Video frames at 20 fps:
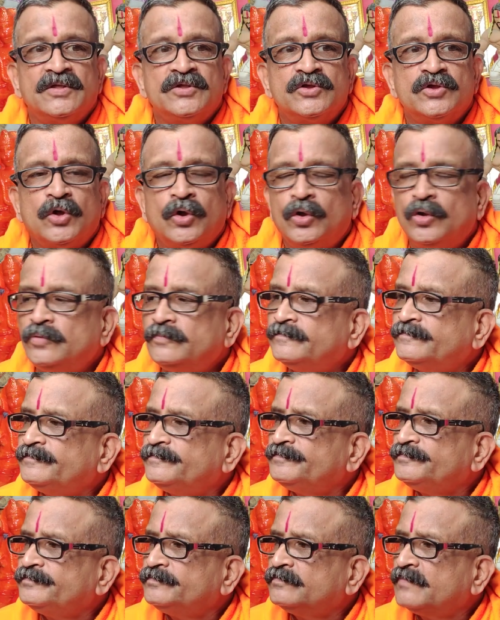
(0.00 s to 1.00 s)
So
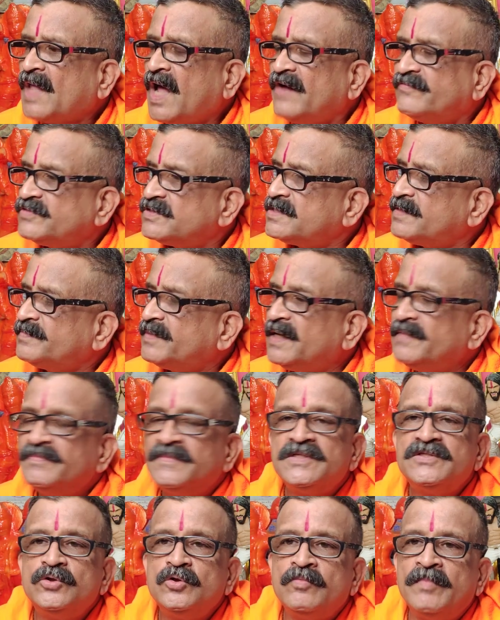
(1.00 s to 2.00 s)
after some
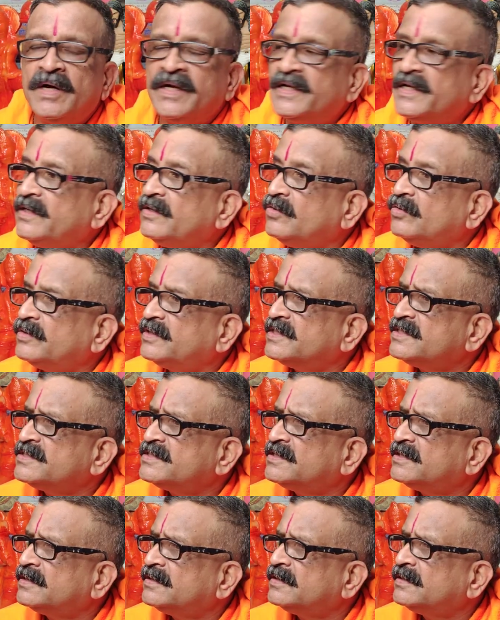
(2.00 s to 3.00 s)
time, this new monkey
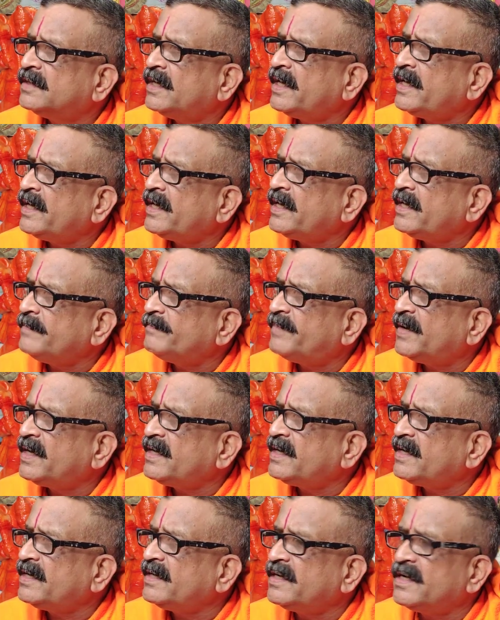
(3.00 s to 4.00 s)
noticed, hey,
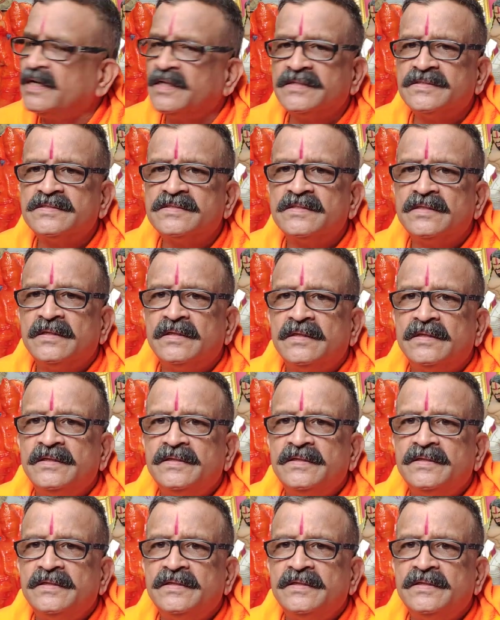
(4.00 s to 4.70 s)
bananas.